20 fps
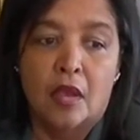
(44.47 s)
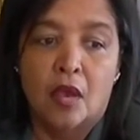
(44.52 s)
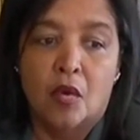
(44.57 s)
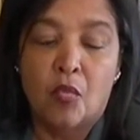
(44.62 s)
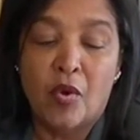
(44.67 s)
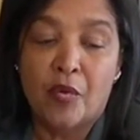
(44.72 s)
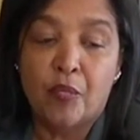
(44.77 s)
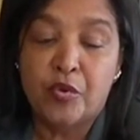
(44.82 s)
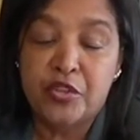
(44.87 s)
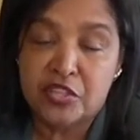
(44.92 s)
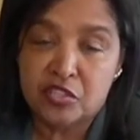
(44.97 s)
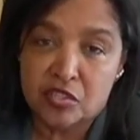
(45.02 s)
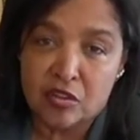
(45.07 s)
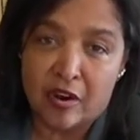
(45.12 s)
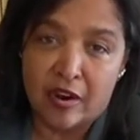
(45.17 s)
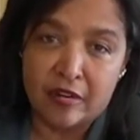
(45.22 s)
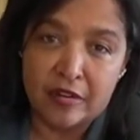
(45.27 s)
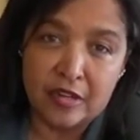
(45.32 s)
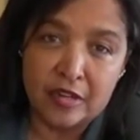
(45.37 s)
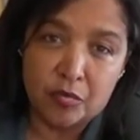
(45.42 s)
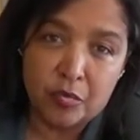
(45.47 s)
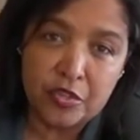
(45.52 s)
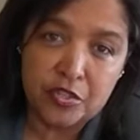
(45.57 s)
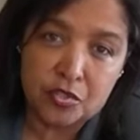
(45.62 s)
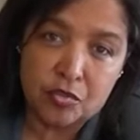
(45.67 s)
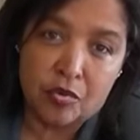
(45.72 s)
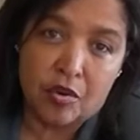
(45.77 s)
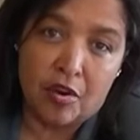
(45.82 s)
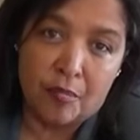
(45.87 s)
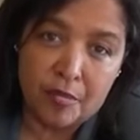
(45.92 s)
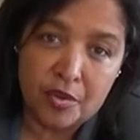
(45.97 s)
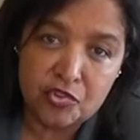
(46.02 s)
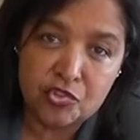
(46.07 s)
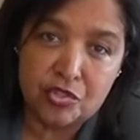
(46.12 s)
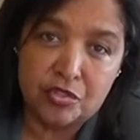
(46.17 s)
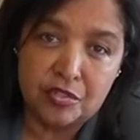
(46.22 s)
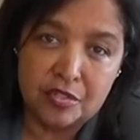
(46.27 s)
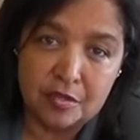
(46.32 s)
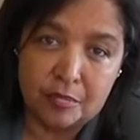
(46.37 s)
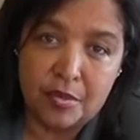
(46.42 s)
When we started, we saw our
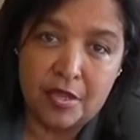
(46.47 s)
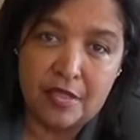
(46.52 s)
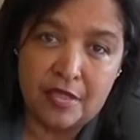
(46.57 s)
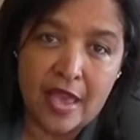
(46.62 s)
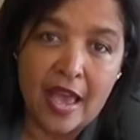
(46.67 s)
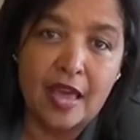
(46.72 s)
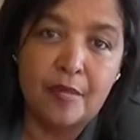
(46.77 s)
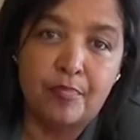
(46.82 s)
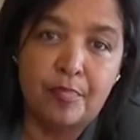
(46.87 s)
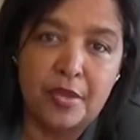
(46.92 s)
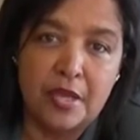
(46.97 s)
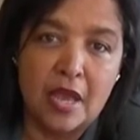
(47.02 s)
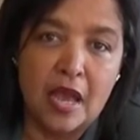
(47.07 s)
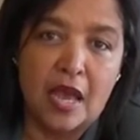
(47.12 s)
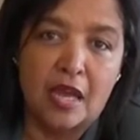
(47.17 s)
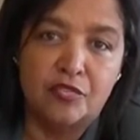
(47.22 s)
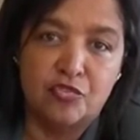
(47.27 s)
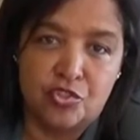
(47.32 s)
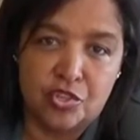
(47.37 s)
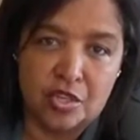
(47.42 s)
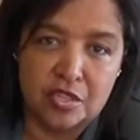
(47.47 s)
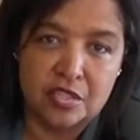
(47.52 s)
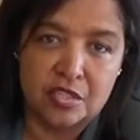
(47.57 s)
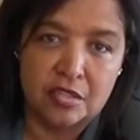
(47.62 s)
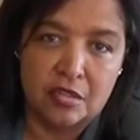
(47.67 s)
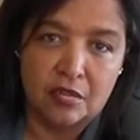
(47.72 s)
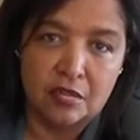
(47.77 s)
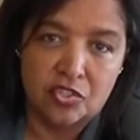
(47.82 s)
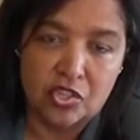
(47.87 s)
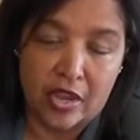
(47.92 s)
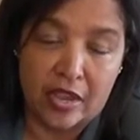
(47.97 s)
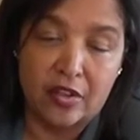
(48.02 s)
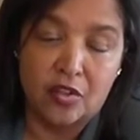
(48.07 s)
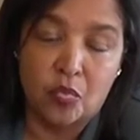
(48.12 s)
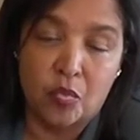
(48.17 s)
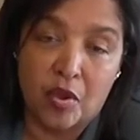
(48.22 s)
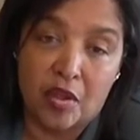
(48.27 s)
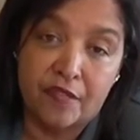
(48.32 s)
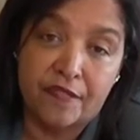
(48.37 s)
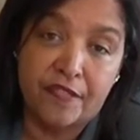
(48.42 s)
mission to be that beyond just child
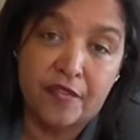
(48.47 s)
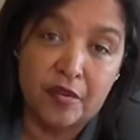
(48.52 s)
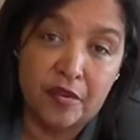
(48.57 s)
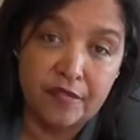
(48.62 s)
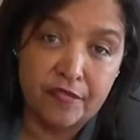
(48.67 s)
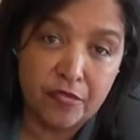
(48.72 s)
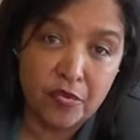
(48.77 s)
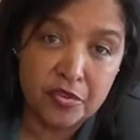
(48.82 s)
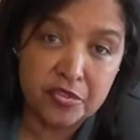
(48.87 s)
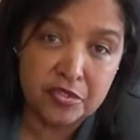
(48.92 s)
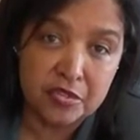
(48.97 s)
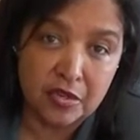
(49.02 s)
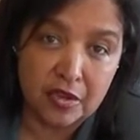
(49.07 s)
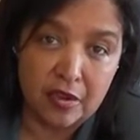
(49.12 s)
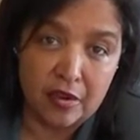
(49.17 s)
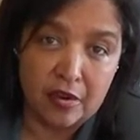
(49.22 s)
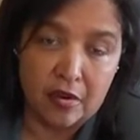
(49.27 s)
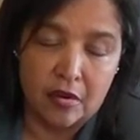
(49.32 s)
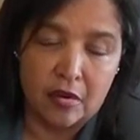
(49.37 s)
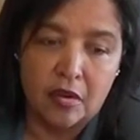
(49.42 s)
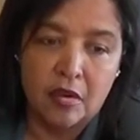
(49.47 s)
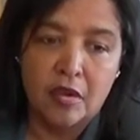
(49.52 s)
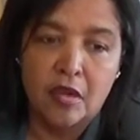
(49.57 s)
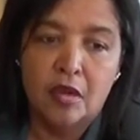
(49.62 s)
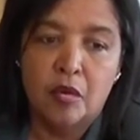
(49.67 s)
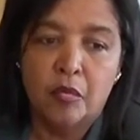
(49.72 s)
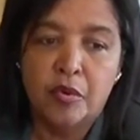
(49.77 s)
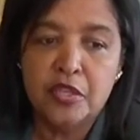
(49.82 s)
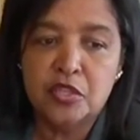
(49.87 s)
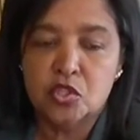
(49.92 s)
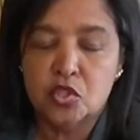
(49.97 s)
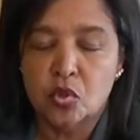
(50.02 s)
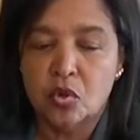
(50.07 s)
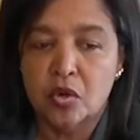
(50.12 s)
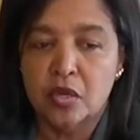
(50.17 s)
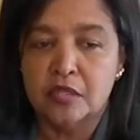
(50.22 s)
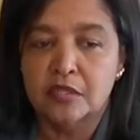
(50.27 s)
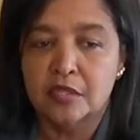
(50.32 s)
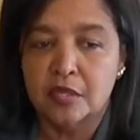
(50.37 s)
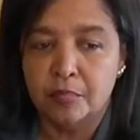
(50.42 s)
welfare and foster care. We saw
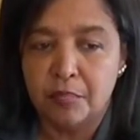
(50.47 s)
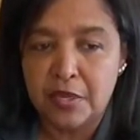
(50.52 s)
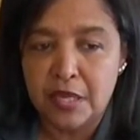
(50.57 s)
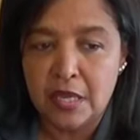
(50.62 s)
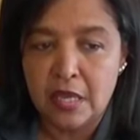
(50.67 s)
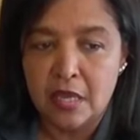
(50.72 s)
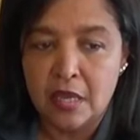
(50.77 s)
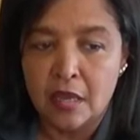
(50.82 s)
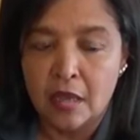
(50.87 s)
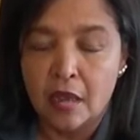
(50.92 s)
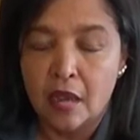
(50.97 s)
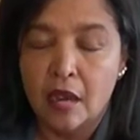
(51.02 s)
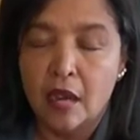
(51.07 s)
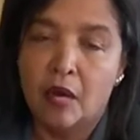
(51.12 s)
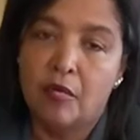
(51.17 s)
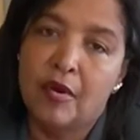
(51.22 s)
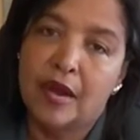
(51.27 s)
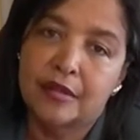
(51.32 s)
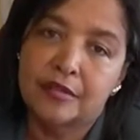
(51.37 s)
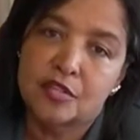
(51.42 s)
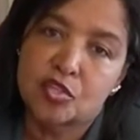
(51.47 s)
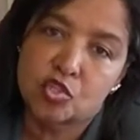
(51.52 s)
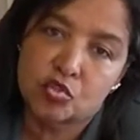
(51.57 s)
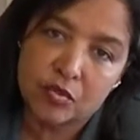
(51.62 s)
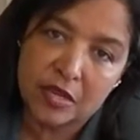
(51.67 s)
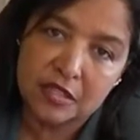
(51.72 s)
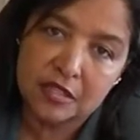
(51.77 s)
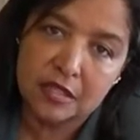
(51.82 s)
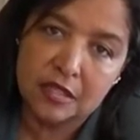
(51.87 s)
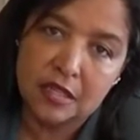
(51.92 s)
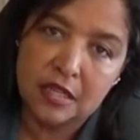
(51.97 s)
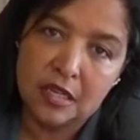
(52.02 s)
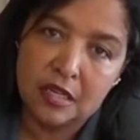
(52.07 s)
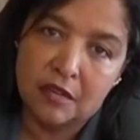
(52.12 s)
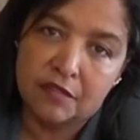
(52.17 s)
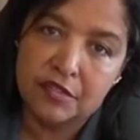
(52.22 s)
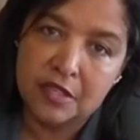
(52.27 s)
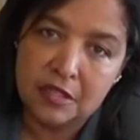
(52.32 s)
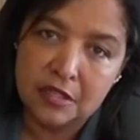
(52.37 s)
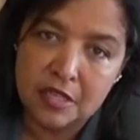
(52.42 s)
it to be around the strengthening
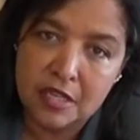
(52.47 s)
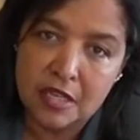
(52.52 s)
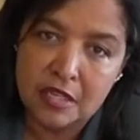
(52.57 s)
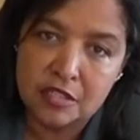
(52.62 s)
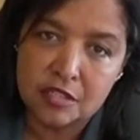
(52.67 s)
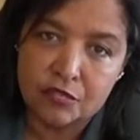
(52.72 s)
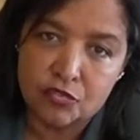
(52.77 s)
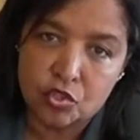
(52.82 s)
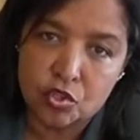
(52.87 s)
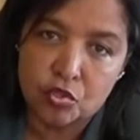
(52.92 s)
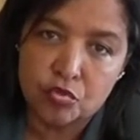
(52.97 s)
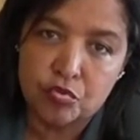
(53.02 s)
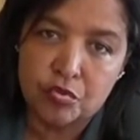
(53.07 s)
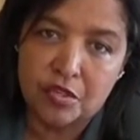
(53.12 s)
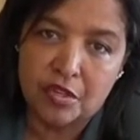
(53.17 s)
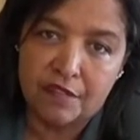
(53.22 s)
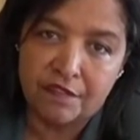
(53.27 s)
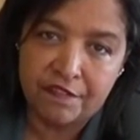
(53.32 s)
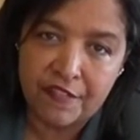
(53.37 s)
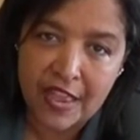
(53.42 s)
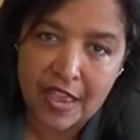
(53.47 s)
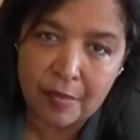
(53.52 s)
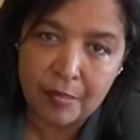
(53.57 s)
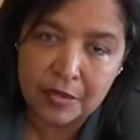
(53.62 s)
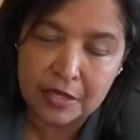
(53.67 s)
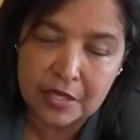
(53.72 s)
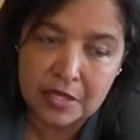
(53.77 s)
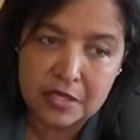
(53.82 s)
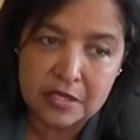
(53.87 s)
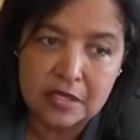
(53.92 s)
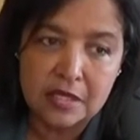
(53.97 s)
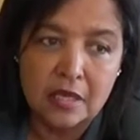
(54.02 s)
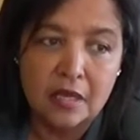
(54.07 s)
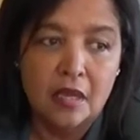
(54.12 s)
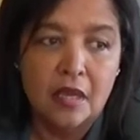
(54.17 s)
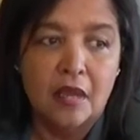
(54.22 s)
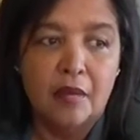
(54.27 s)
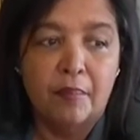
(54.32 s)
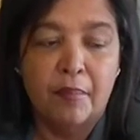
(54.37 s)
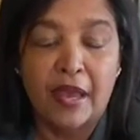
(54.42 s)
of the needs of children and families
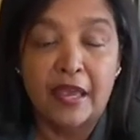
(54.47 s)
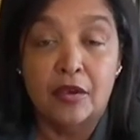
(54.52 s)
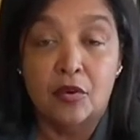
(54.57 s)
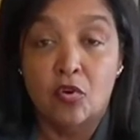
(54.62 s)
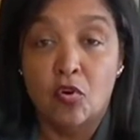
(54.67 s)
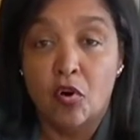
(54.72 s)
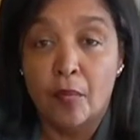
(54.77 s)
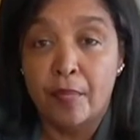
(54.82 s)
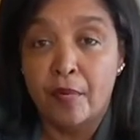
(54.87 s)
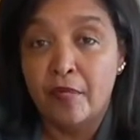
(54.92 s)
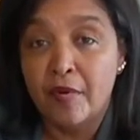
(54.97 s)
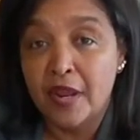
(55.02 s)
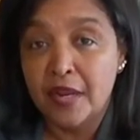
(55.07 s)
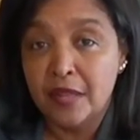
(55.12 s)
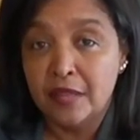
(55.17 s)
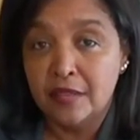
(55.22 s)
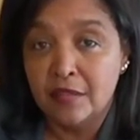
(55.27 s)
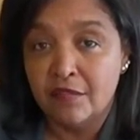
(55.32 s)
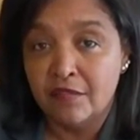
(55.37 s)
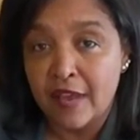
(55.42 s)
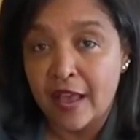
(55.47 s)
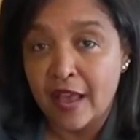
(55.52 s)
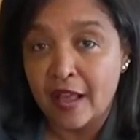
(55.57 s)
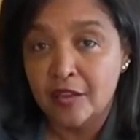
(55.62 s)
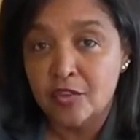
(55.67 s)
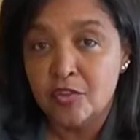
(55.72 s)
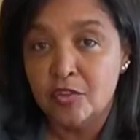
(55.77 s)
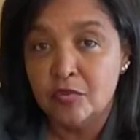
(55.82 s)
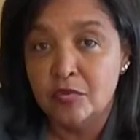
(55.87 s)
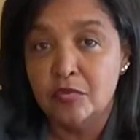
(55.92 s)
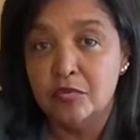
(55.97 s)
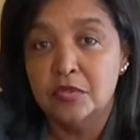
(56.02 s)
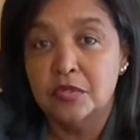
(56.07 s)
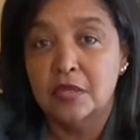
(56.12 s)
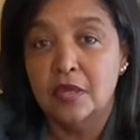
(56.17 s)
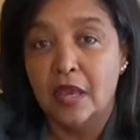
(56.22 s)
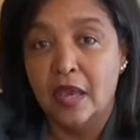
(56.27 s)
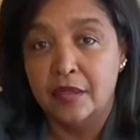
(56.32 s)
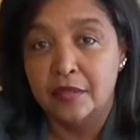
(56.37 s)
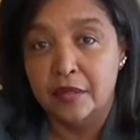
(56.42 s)
by incorporating the values
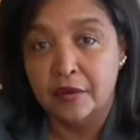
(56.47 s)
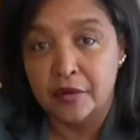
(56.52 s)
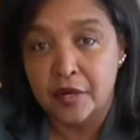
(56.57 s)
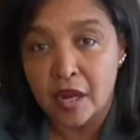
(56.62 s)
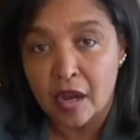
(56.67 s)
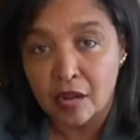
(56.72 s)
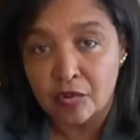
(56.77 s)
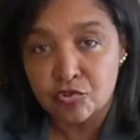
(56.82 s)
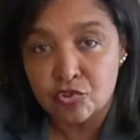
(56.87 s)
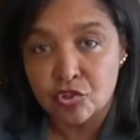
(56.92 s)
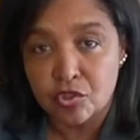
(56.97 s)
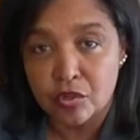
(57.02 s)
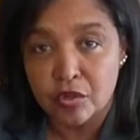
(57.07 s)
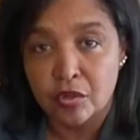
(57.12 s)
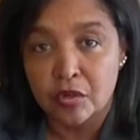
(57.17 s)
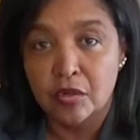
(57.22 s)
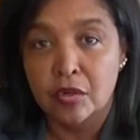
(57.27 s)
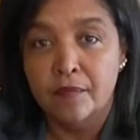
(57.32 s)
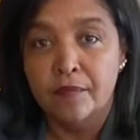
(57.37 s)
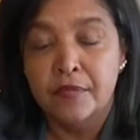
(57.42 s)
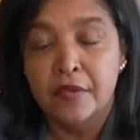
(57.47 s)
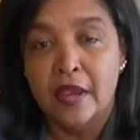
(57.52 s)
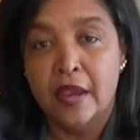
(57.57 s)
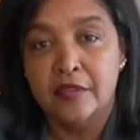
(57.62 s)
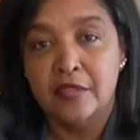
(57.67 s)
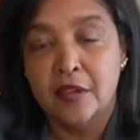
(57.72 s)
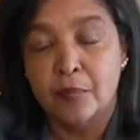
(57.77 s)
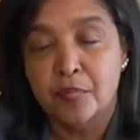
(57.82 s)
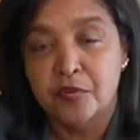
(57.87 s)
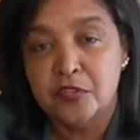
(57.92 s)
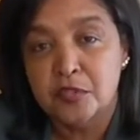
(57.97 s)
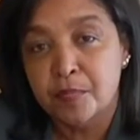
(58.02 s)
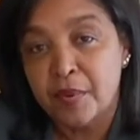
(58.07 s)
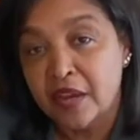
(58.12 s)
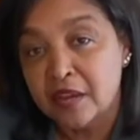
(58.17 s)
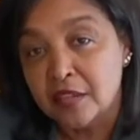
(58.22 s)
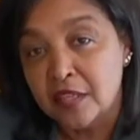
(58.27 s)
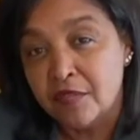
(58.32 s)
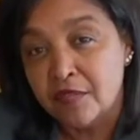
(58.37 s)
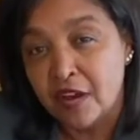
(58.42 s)
and their culture and their
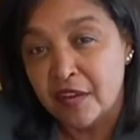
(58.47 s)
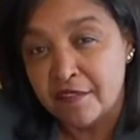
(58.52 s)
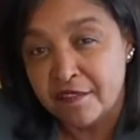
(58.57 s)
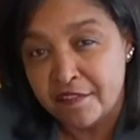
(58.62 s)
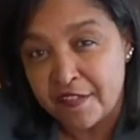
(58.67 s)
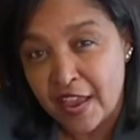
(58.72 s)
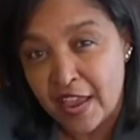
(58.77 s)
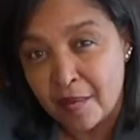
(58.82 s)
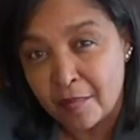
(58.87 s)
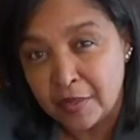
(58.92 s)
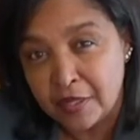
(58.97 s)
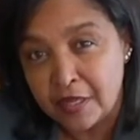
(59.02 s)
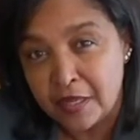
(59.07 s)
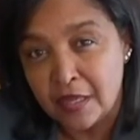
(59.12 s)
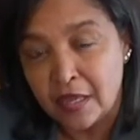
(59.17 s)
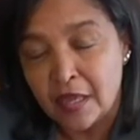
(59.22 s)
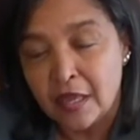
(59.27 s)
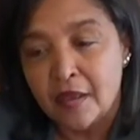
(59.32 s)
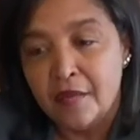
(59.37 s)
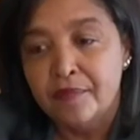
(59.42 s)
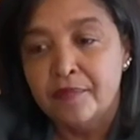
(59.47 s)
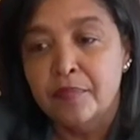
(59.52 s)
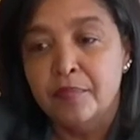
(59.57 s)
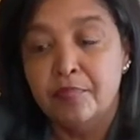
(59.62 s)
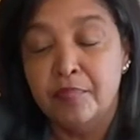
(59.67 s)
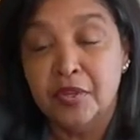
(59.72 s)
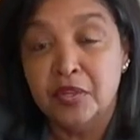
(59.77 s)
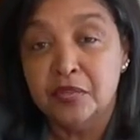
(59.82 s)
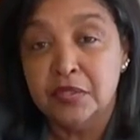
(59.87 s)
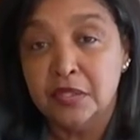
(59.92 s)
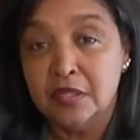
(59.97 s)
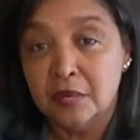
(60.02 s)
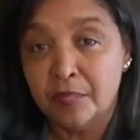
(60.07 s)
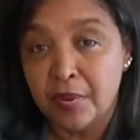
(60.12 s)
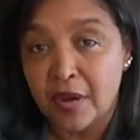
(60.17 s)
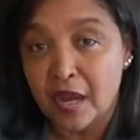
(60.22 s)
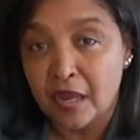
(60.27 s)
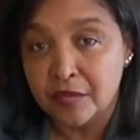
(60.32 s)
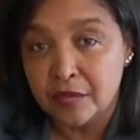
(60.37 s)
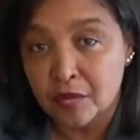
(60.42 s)
perspective on family, building
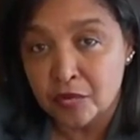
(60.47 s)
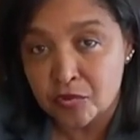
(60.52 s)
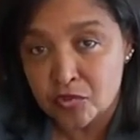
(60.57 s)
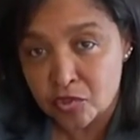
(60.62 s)
upon those